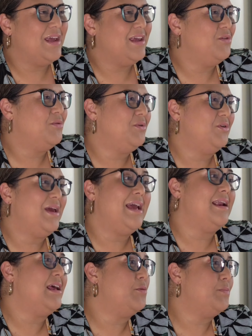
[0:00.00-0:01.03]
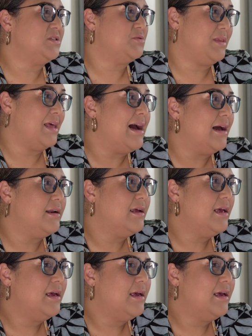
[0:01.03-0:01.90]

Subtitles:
you can't help us with that.